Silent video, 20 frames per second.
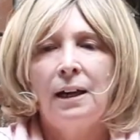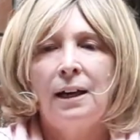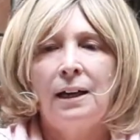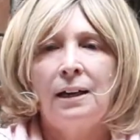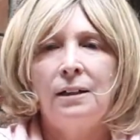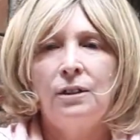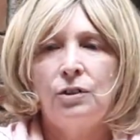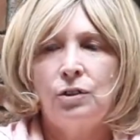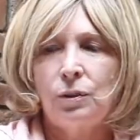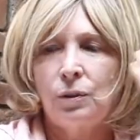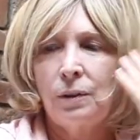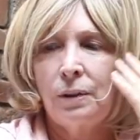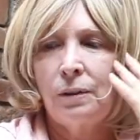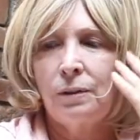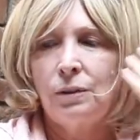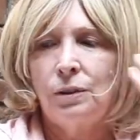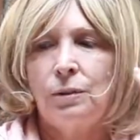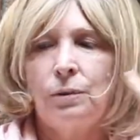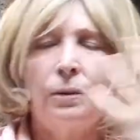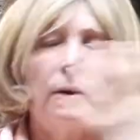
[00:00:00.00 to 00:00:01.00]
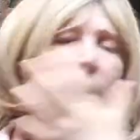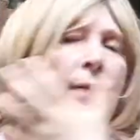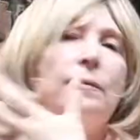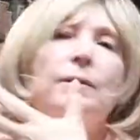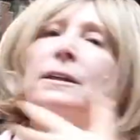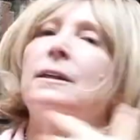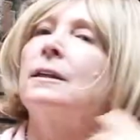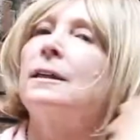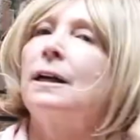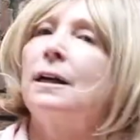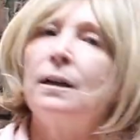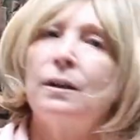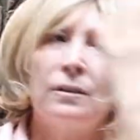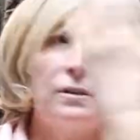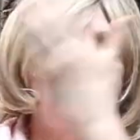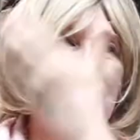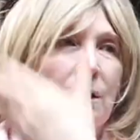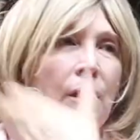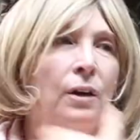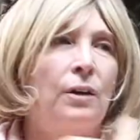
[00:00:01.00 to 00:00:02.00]
and your everything
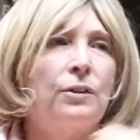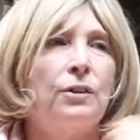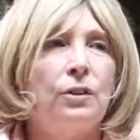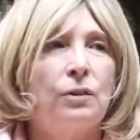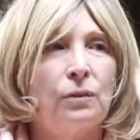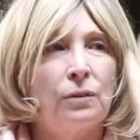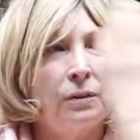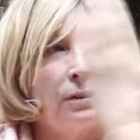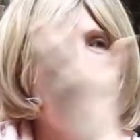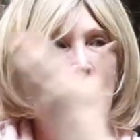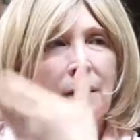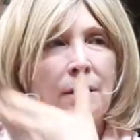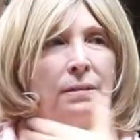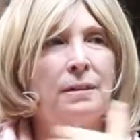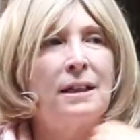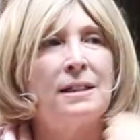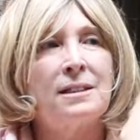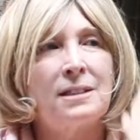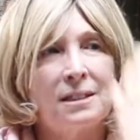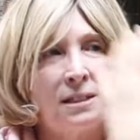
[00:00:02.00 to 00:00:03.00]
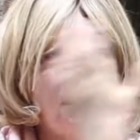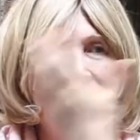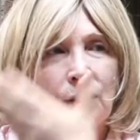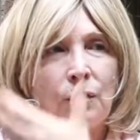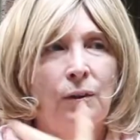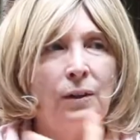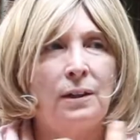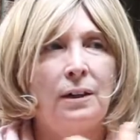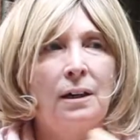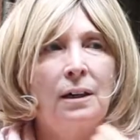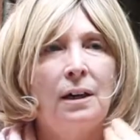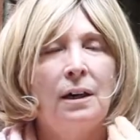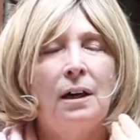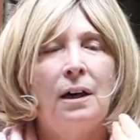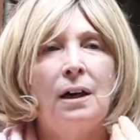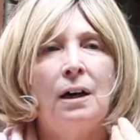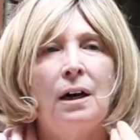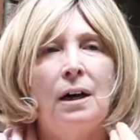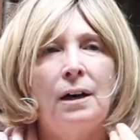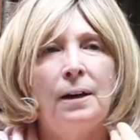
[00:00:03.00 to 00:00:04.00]
else, all your necessary
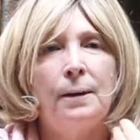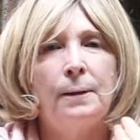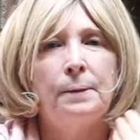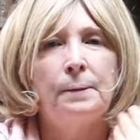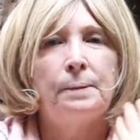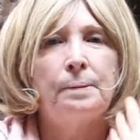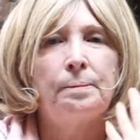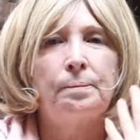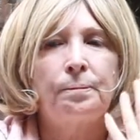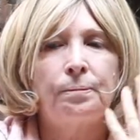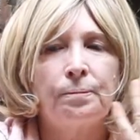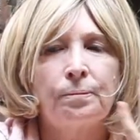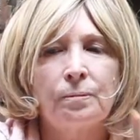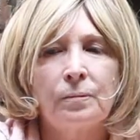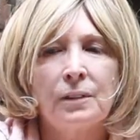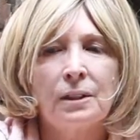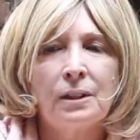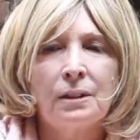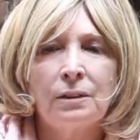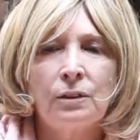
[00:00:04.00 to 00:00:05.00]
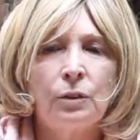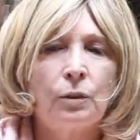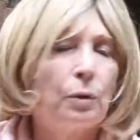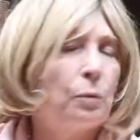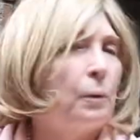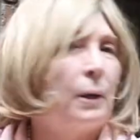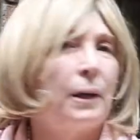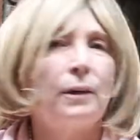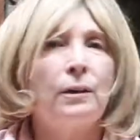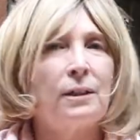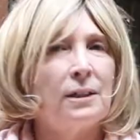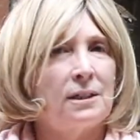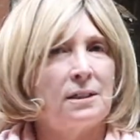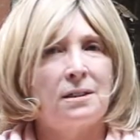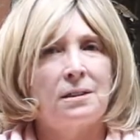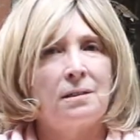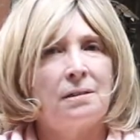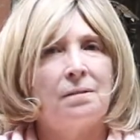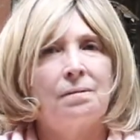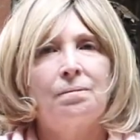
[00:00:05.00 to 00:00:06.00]
your awareness,